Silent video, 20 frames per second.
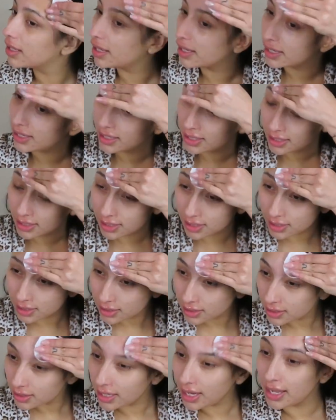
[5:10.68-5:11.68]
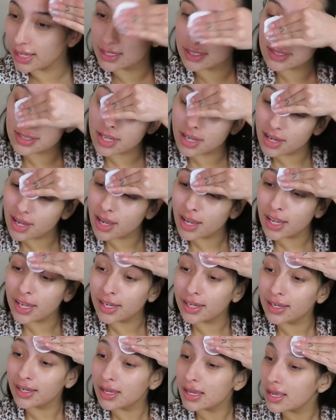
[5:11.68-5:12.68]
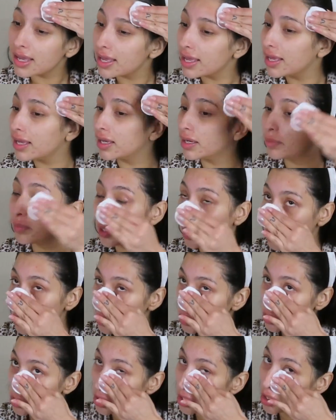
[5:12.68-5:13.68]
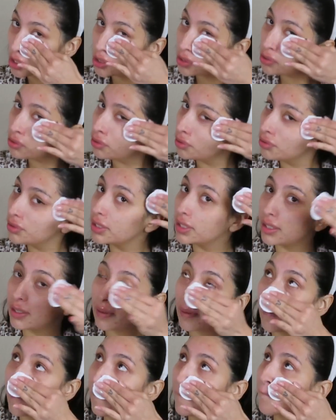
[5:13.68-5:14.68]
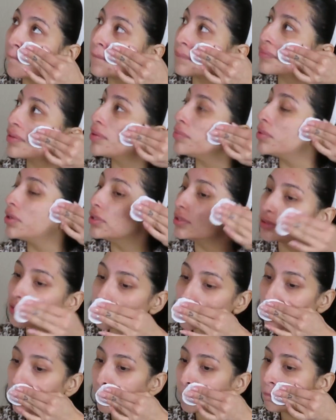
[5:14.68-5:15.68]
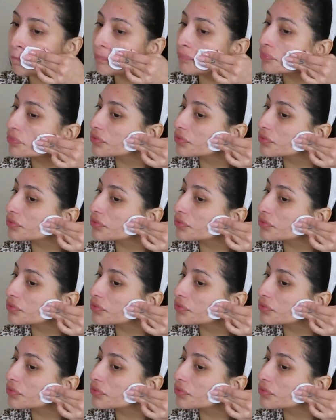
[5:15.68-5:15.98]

And as I am toning, I'm also